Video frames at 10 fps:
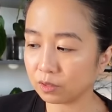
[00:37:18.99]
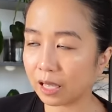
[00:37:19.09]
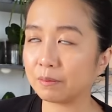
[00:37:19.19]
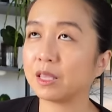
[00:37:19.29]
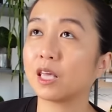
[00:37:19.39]

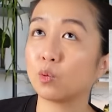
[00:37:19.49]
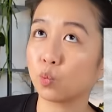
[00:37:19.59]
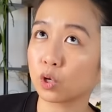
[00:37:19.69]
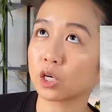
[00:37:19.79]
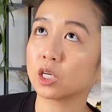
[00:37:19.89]
I mean, they
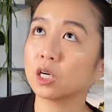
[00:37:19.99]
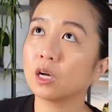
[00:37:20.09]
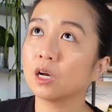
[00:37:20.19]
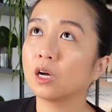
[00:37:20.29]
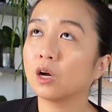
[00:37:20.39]
work
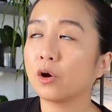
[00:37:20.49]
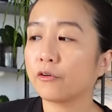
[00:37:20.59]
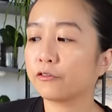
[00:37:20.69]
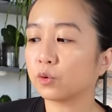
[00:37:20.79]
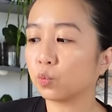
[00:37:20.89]

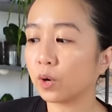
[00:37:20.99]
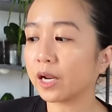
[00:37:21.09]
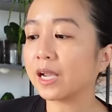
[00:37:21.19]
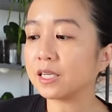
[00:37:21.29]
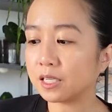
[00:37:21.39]
for
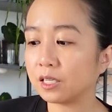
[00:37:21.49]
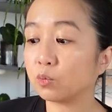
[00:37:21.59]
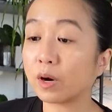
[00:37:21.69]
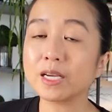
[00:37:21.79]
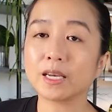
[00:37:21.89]
what I
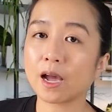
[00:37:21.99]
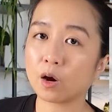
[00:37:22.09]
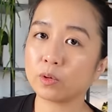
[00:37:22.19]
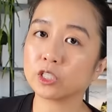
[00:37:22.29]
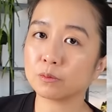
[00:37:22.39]
need right
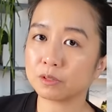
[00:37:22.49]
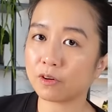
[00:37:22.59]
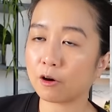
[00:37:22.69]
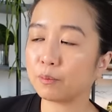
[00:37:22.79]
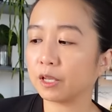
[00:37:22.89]
now in terms of
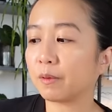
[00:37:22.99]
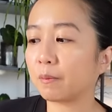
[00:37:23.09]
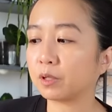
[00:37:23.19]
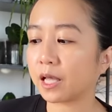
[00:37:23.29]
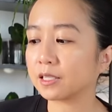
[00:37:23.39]
how big my
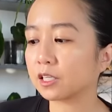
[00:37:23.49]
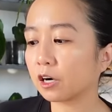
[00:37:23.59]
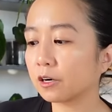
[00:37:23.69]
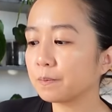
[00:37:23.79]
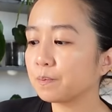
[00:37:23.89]
plants
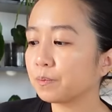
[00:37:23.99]
are